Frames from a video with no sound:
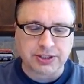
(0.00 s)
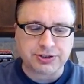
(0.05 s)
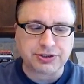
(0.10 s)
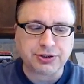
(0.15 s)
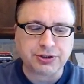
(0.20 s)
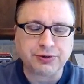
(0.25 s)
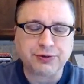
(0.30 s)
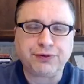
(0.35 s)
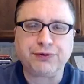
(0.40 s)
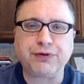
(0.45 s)

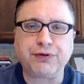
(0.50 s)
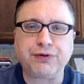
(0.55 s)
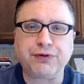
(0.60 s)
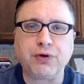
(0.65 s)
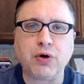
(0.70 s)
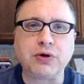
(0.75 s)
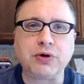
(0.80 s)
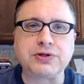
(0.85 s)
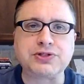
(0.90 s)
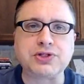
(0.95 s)
to
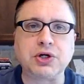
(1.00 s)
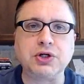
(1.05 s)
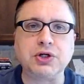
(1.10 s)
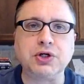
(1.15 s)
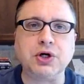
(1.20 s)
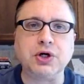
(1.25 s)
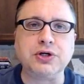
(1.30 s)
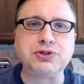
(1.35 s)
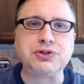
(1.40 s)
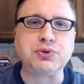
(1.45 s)
focus on
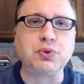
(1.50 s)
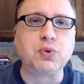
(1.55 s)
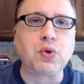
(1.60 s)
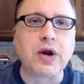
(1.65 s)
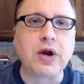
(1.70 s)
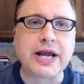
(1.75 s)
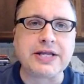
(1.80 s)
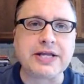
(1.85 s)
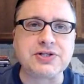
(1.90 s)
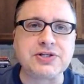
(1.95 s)
God's
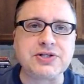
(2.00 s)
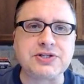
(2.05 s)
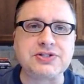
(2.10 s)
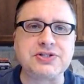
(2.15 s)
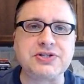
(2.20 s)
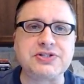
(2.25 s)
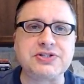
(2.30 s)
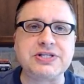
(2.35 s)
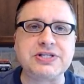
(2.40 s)
righteousness